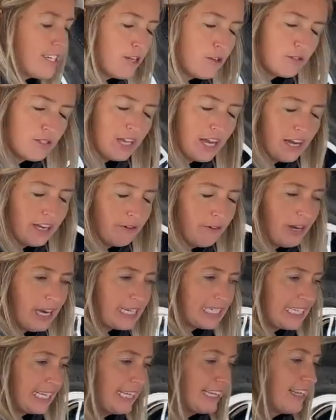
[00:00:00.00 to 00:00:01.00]
to use that, you
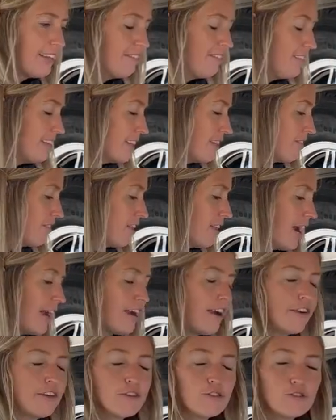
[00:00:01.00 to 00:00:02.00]
accidentally leave a
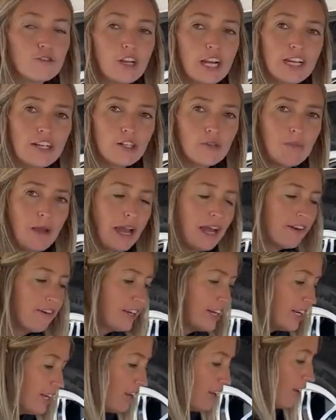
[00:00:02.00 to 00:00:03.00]
light on, you drain your
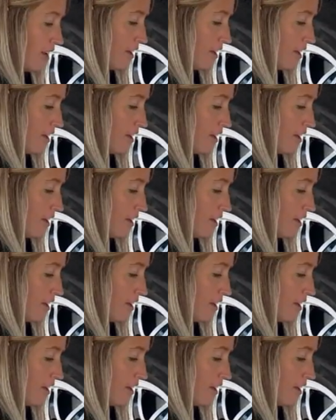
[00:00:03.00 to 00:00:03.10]
battery,